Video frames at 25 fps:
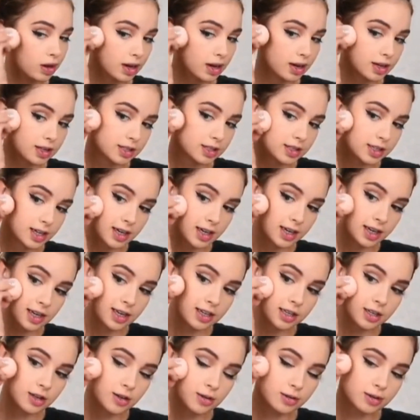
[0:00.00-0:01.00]
And see,
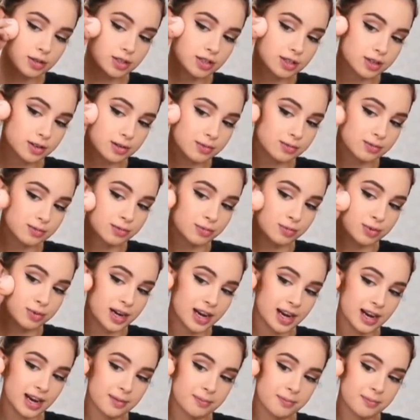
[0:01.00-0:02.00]
this looks
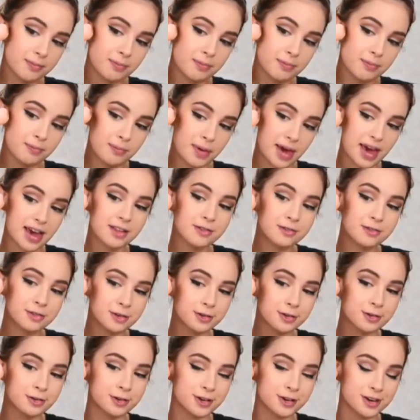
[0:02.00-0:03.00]
really
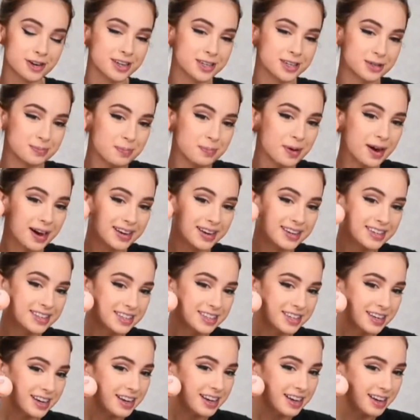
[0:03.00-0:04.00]
painful for the
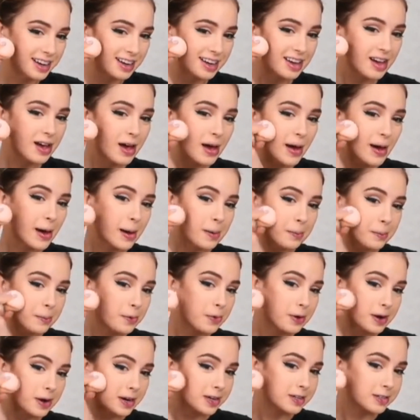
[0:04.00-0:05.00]
sponge. I'm
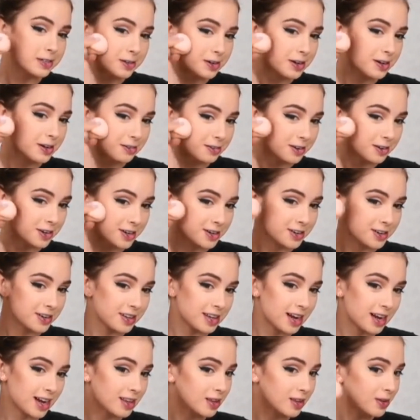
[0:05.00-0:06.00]
really sorry for
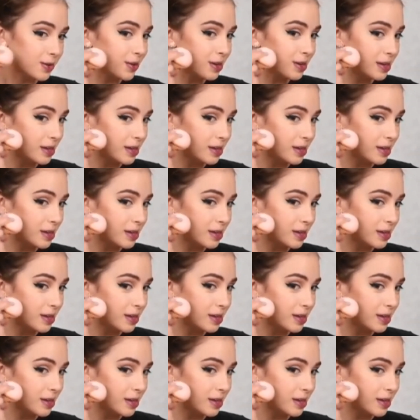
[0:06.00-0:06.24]
doing that to